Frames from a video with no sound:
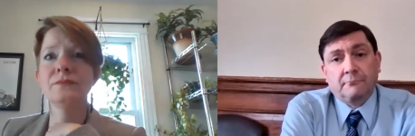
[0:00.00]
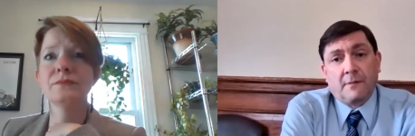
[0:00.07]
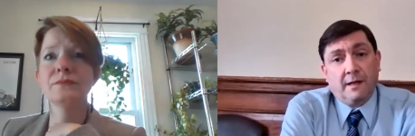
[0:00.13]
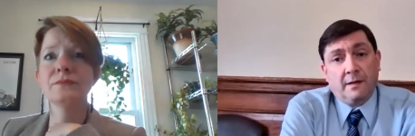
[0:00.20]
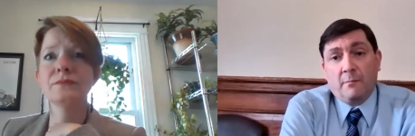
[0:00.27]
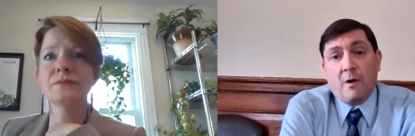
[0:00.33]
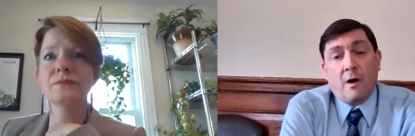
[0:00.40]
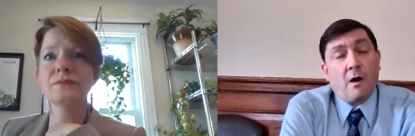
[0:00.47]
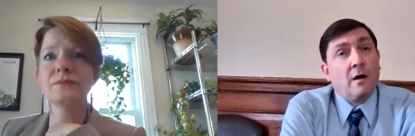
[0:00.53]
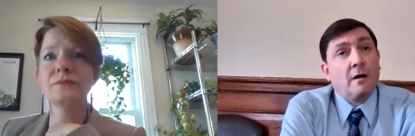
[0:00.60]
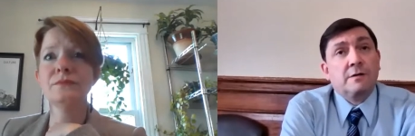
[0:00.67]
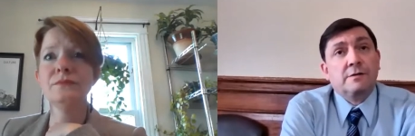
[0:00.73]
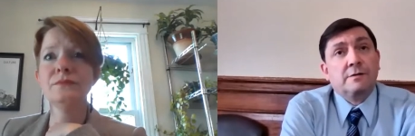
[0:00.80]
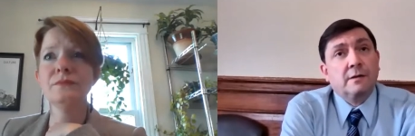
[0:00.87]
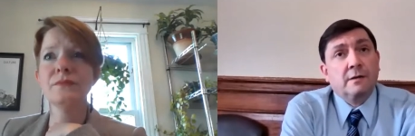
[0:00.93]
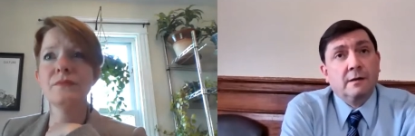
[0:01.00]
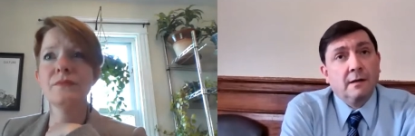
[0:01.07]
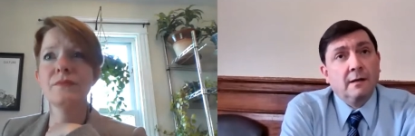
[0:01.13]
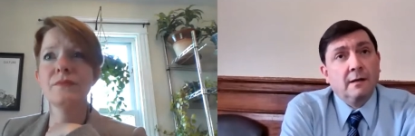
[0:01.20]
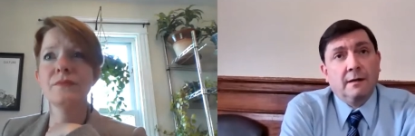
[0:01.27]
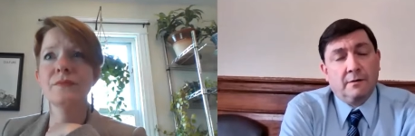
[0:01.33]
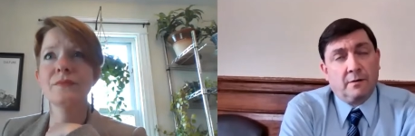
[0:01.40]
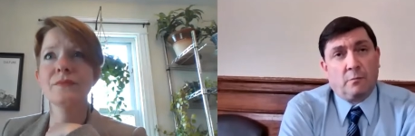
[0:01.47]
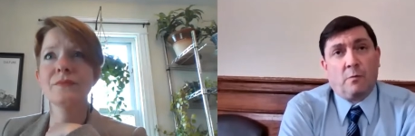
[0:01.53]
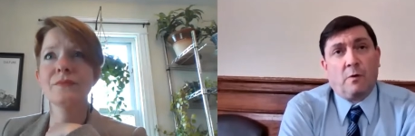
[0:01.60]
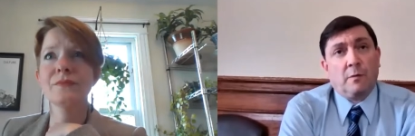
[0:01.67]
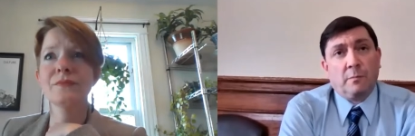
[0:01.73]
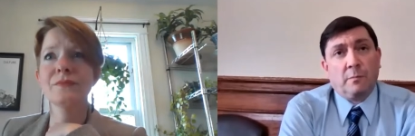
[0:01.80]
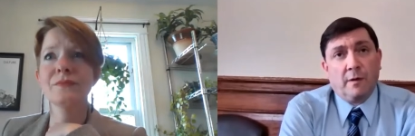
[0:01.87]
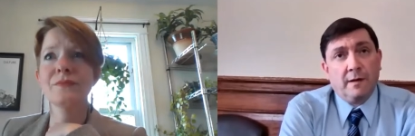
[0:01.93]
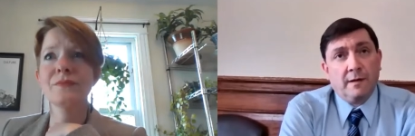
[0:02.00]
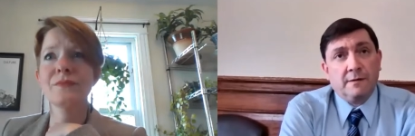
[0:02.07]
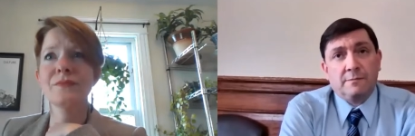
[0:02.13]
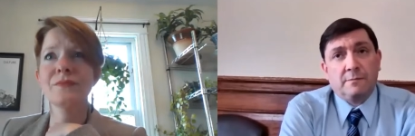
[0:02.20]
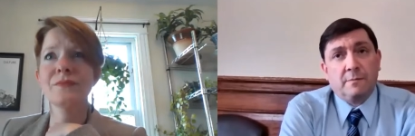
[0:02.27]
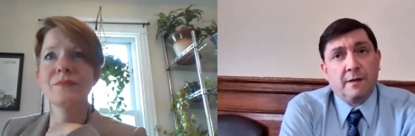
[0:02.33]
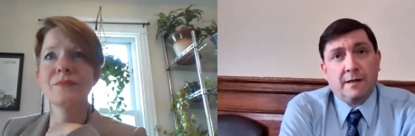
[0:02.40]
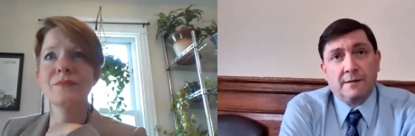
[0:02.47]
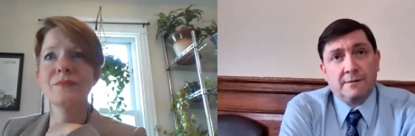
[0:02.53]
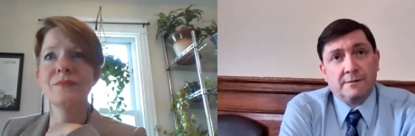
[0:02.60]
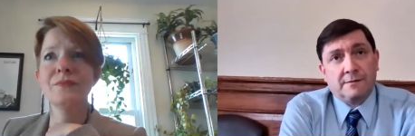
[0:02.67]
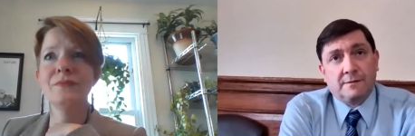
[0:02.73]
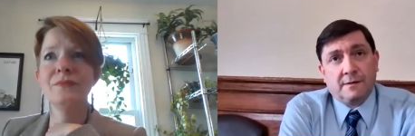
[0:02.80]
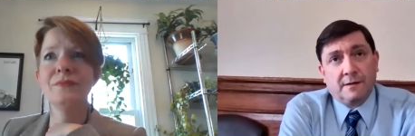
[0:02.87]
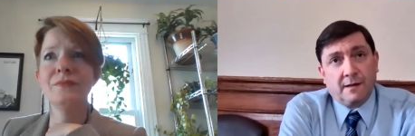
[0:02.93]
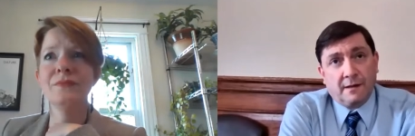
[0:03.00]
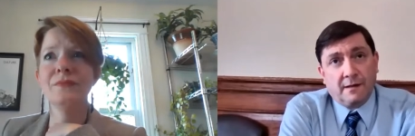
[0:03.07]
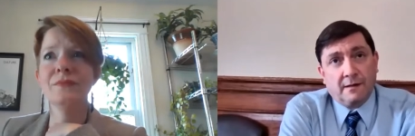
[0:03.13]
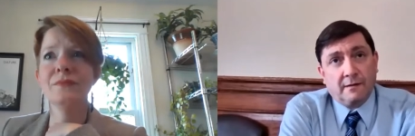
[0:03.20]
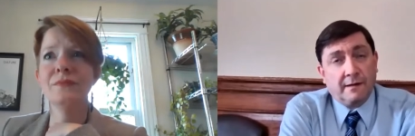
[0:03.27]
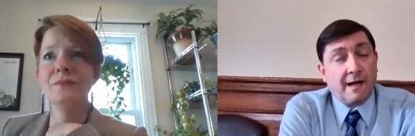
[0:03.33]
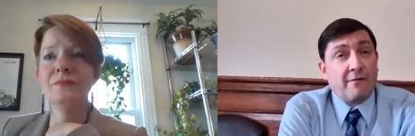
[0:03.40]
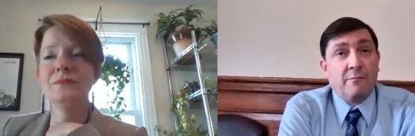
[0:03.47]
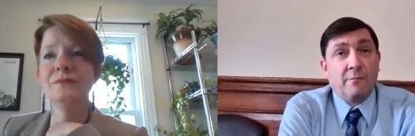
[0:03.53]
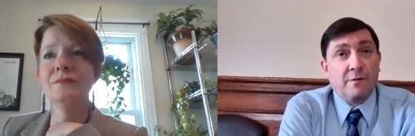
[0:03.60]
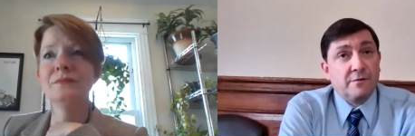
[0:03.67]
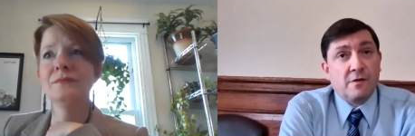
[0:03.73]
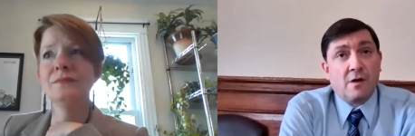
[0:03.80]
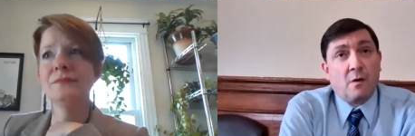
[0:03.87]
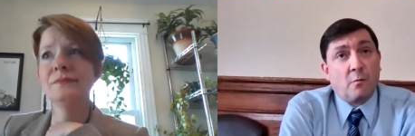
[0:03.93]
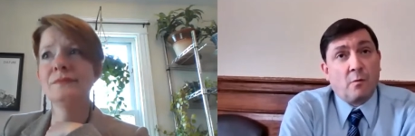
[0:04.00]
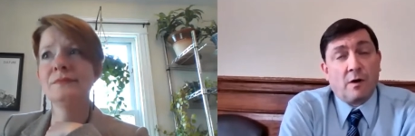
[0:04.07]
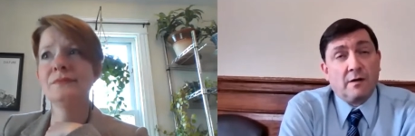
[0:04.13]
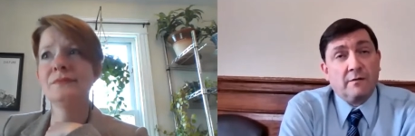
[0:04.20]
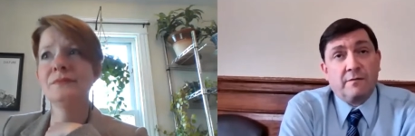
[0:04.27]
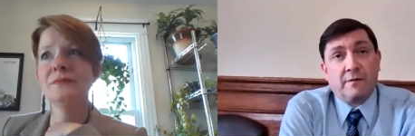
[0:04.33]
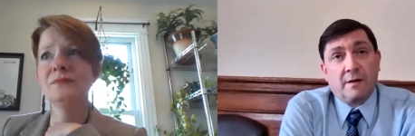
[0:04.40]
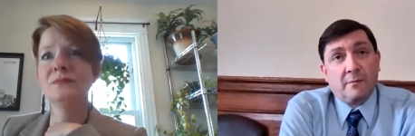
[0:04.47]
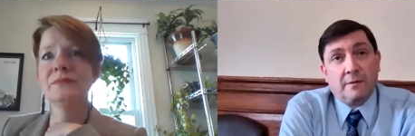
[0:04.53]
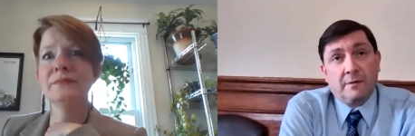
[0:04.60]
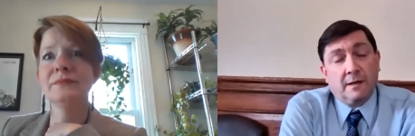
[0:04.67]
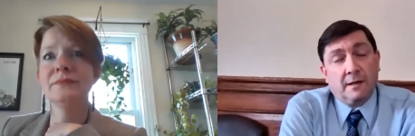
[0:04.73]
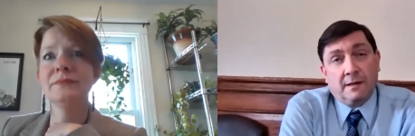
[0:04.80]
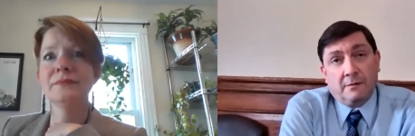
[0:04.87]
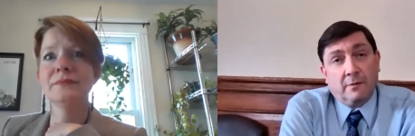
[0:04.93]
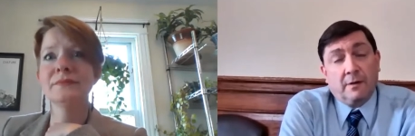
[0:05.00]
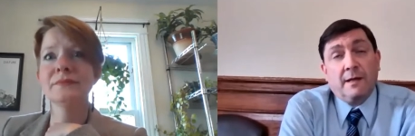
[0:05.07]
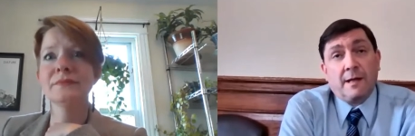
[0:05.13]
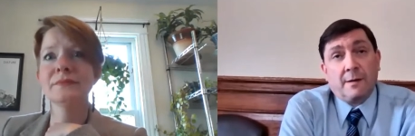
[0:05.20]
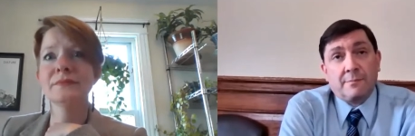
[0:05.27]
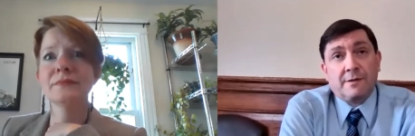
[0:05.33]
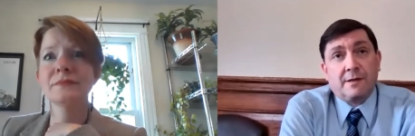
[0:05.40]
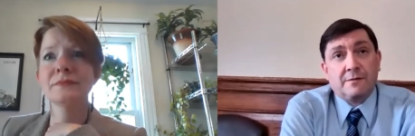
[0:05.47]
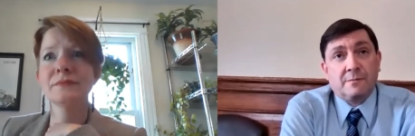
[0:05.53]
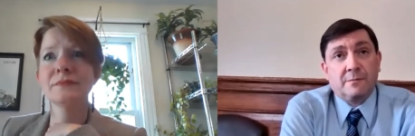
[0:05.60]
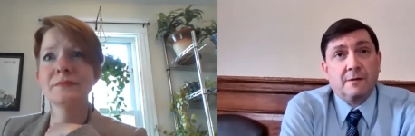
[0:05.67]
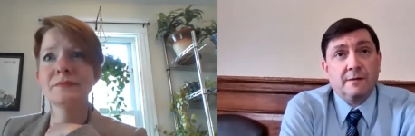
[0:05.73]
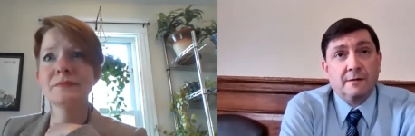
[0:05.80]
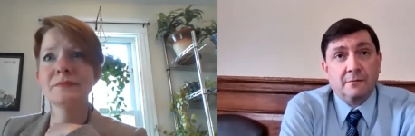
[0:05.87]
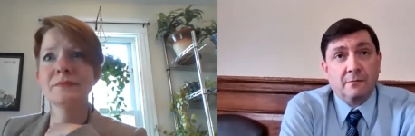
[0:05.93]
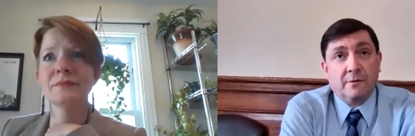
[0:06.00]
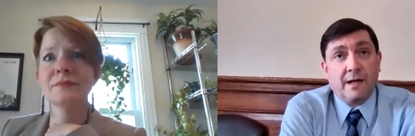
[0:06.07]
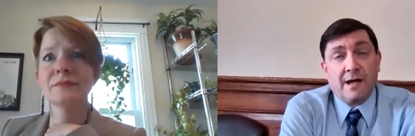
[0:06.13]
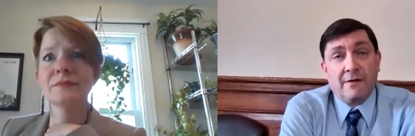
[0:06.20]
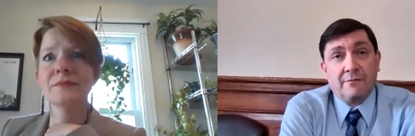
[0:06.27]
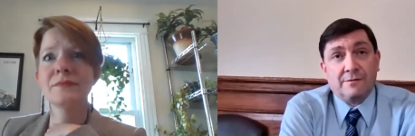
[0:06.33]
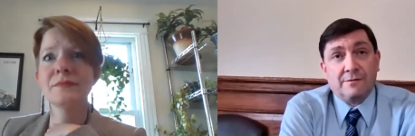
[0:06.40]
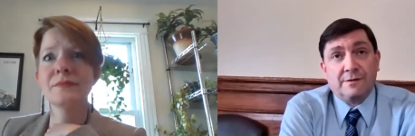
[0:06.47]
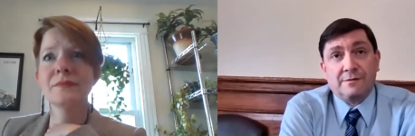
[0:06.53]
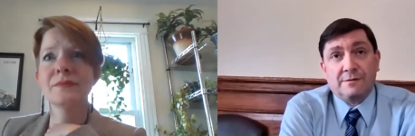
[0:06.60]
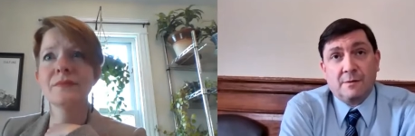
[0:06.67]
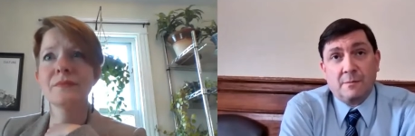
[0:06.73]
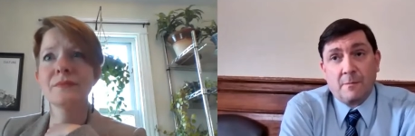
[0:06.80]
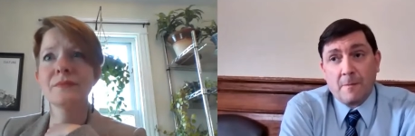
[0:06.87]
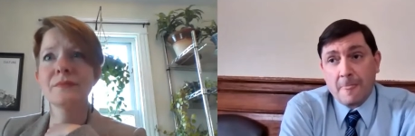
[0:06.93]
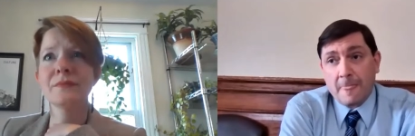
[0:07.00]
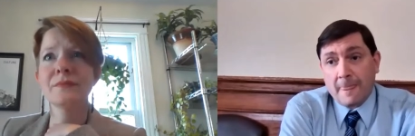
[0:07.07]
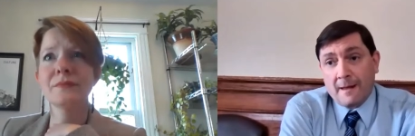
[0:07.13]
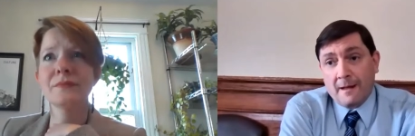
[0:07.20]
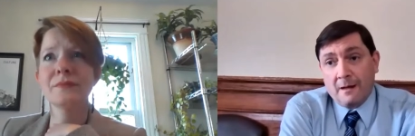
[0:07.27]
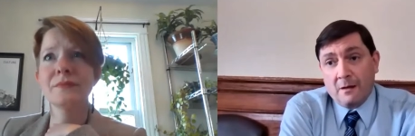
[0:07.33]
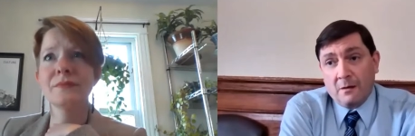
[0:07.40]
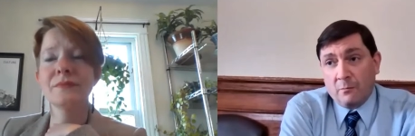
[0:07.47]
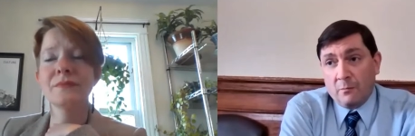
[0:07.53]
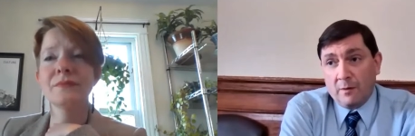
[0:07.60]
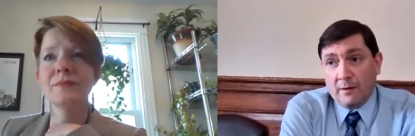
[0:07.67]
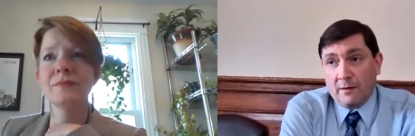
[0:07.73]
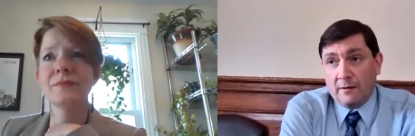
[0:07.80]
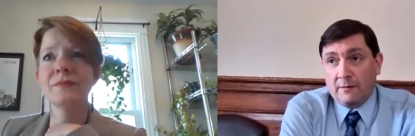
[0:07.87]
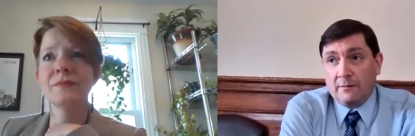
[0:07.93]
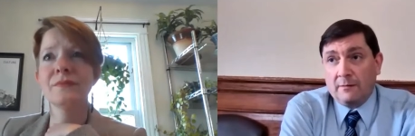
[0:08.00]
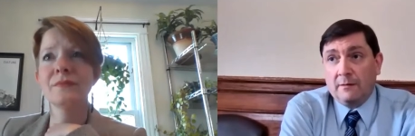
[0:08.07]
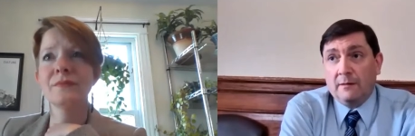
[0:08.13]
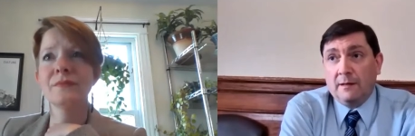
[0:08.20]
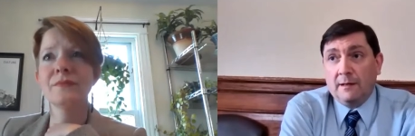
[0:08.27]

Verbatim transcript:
Speaker 1: in a box in their workplace because government's not working for them. It really upsets me that we have a system where